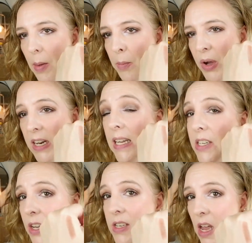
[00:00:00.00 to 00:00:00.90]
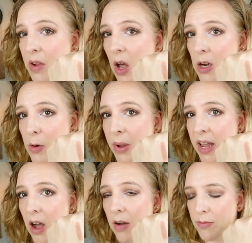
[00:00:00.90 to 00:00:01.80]
but it does have color
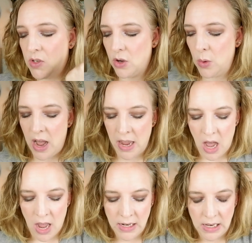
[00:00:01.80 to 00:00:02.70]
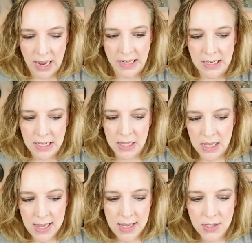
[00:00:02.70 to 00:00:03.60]
payoff. So I, I liken
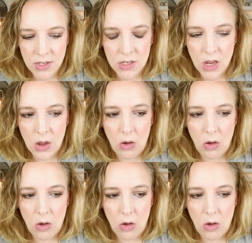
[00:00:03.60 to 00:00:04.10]
these